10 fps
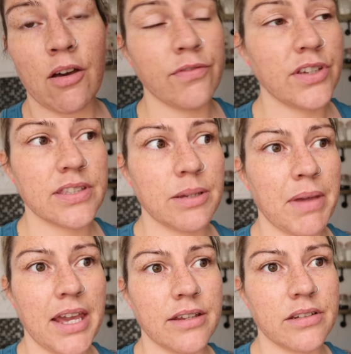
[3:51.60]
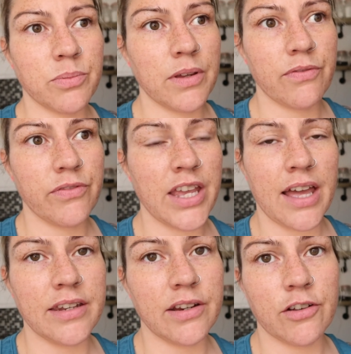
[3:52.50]
obviously made with the
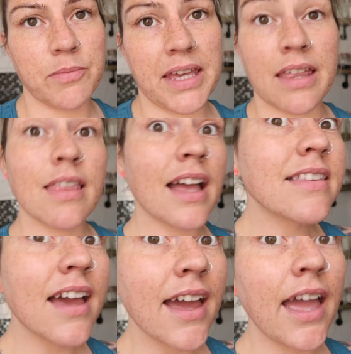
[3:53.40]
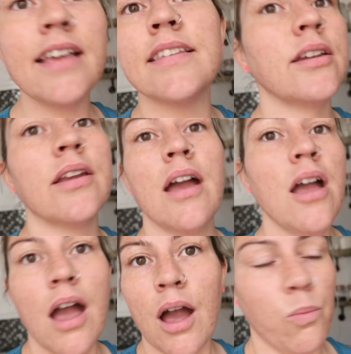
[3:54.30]
idea of making lattes
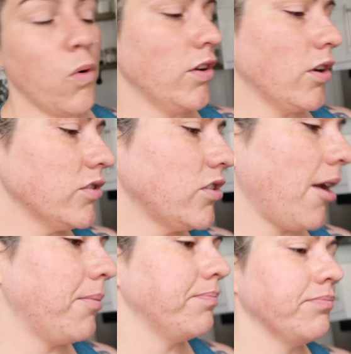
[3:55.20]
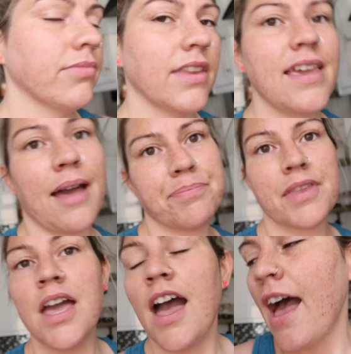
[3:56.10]
and whatnot. So yeah,
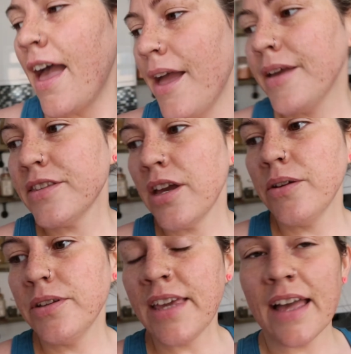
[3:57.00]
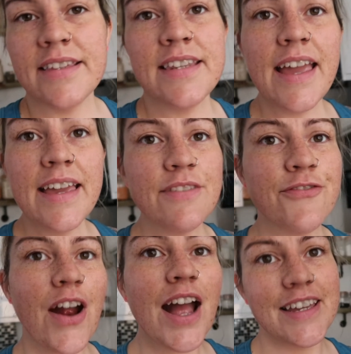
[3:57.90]
so yeah, today is
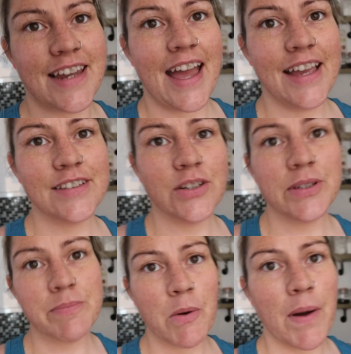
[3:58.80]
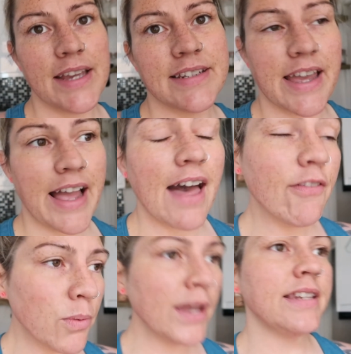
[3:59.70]
Friday, so it's my weigh day. I
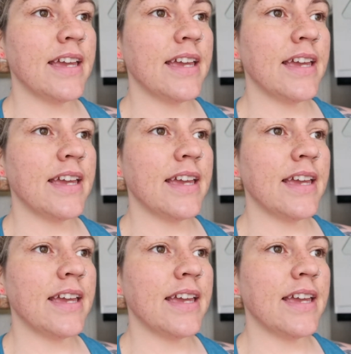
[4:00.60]
have weighed